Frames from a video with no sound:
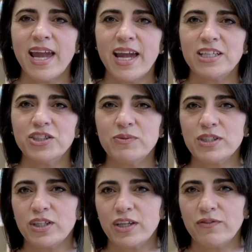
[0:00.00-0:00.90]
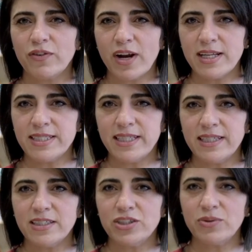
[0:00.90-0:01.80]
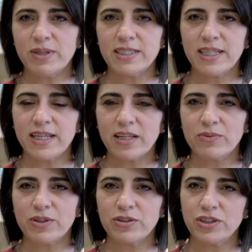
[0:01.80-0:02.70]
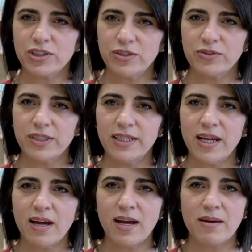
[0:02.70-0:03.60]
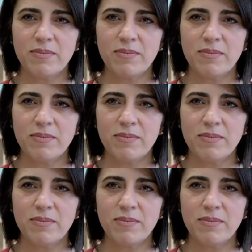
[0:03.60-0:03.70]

and she was looking for ideas she wanted to connect with her children uh,